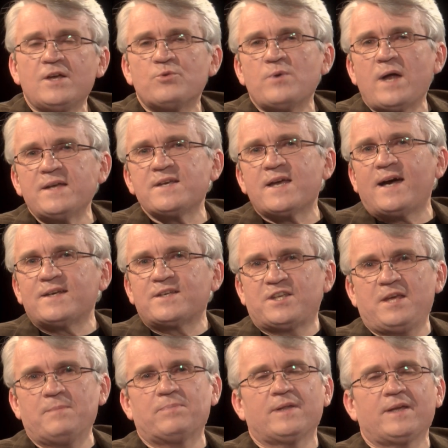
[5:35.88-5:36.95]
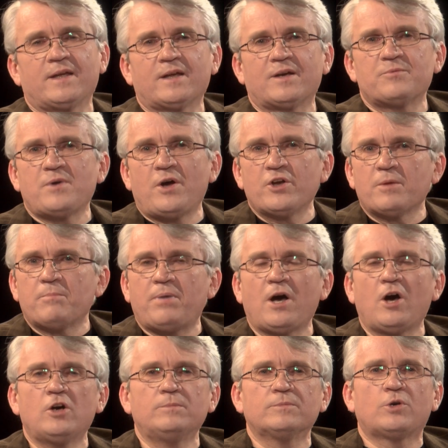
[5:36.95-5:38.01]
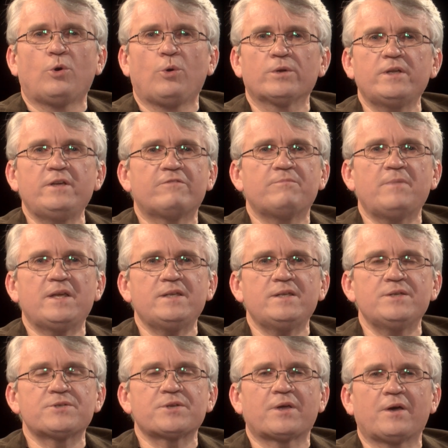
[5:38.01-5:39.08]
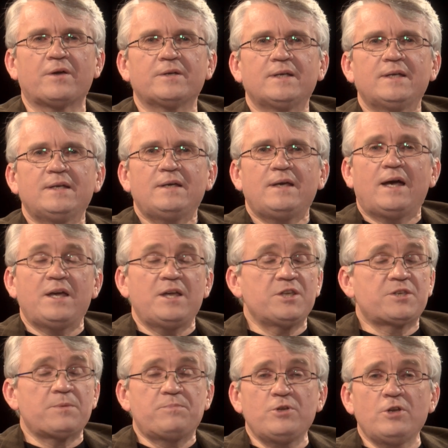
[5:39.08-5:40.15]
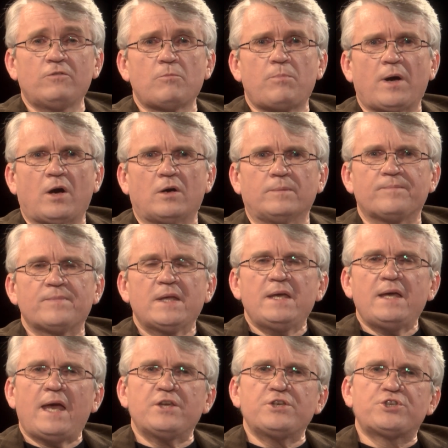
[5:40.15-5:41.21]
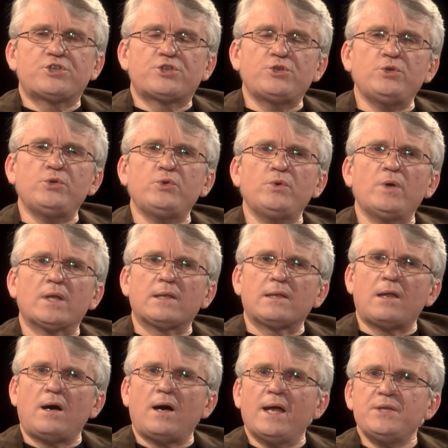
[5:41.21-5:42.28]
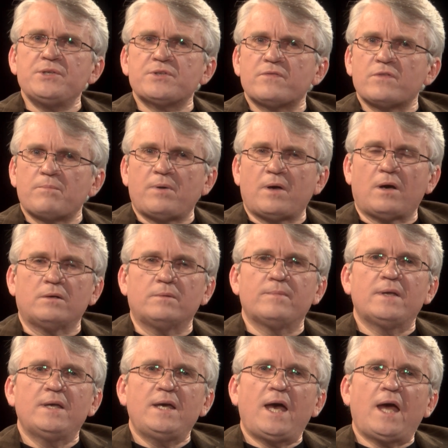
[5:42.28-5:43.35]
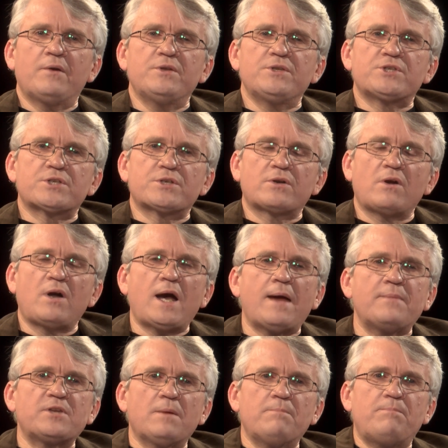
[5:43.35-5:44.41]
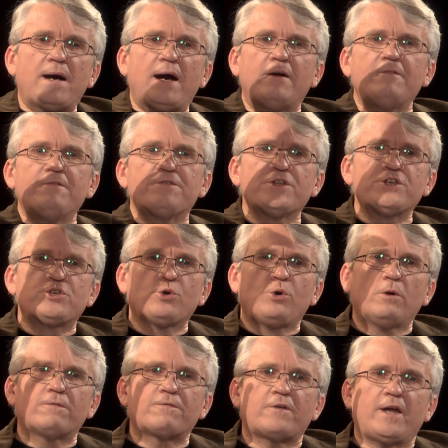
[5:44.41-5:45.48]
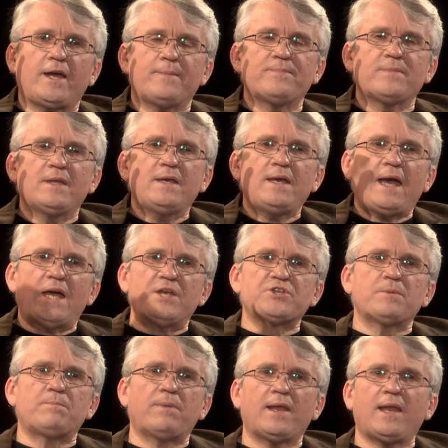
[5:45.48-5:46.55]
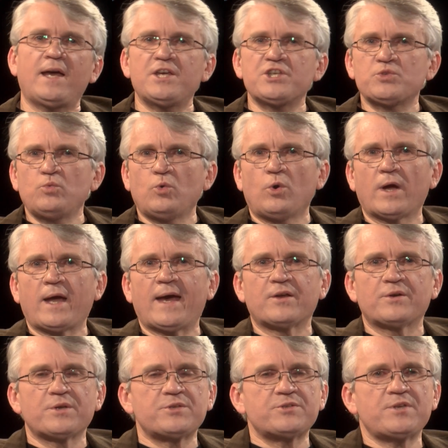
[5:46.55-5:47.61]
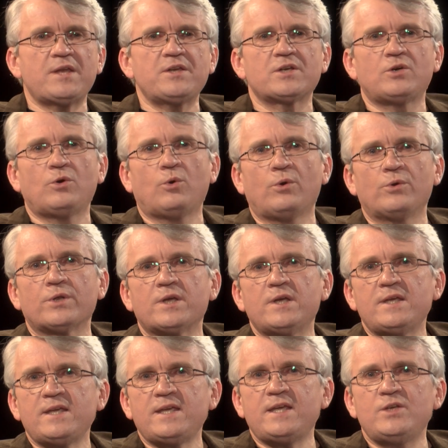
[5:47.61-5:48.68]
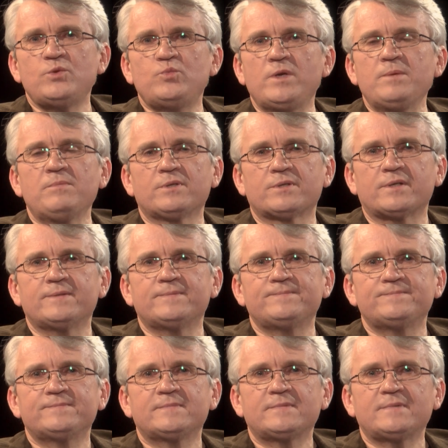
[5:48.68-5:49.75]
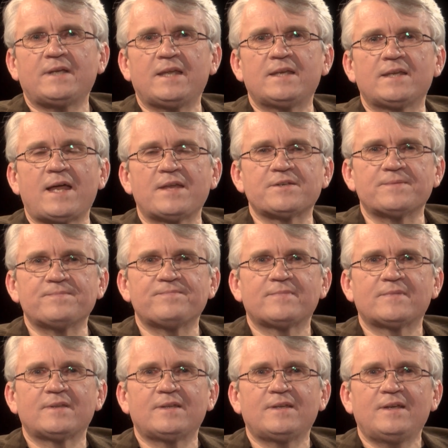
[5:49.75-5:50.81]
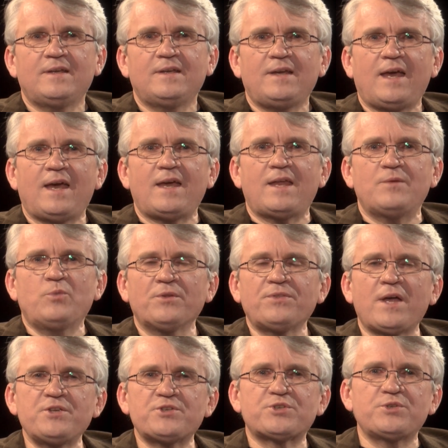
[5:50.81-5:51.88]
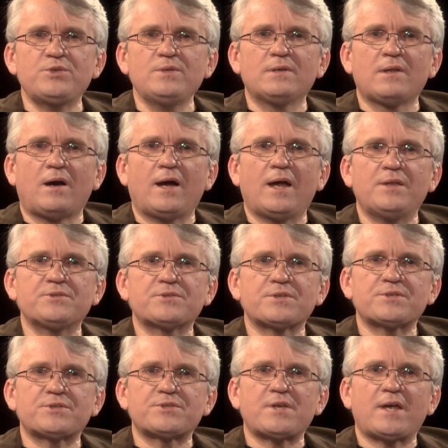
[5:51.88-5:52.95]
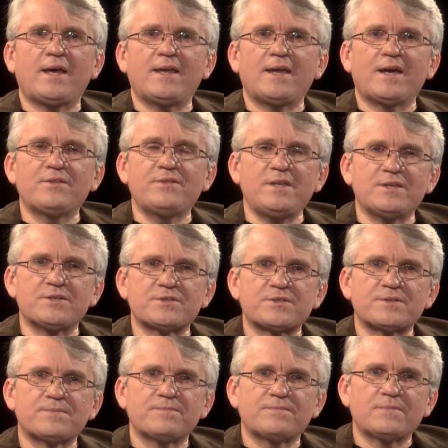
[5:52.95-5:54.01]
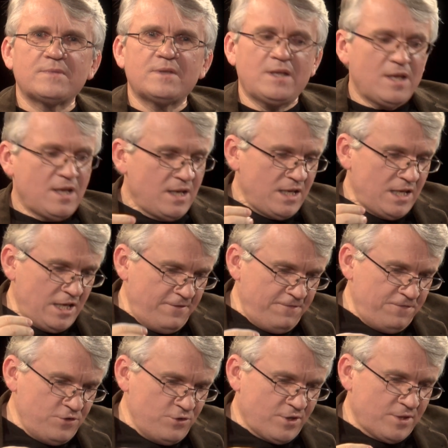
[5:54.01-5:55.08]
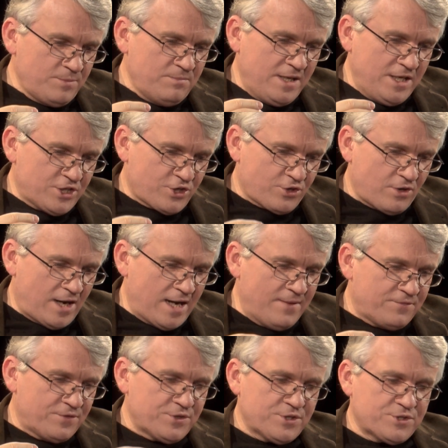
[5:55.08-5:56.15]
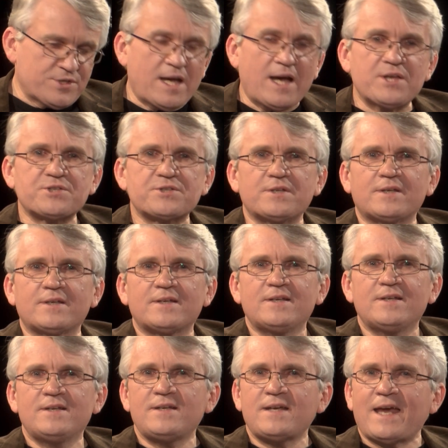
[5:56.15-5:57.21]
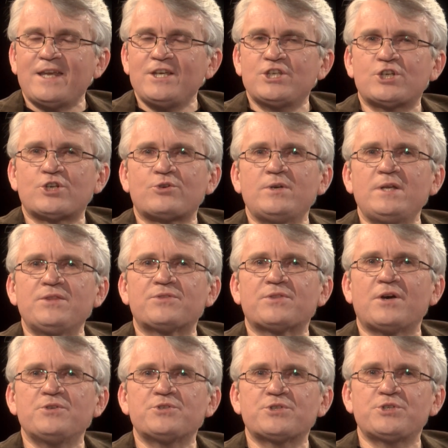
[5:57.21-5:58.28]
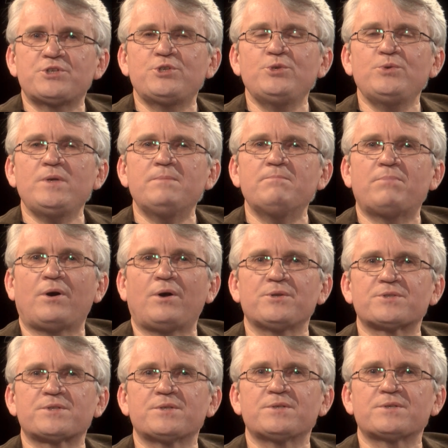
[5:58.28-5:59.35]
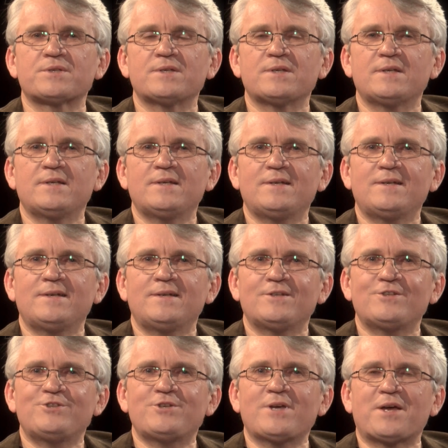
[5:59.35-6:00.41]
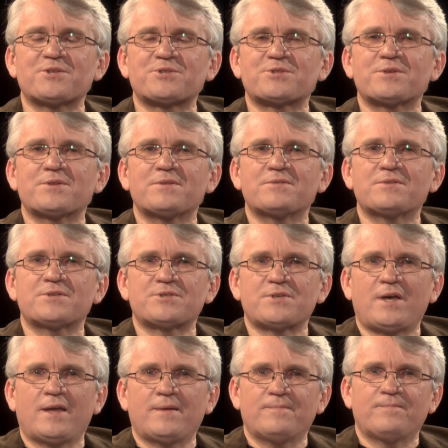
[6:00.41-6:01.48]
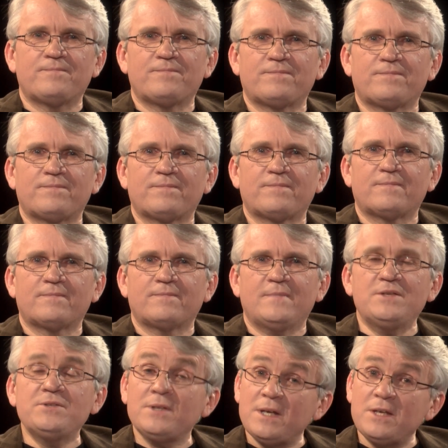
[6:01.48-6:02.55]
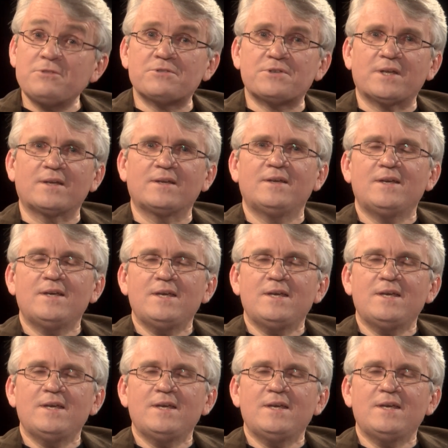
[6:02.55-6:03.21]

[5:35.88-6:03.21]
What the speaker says: Rudyard Kipling wrote a poem called If many years ago. It's a beautiful poem. And two lines of the poem are inscribed above the doorframe as the players walk out onto centre court in Wimbledon in London. And what those two lines say are this. If you can meet triumph and disaster and treat those two imposters just the same. Isn't it interesting?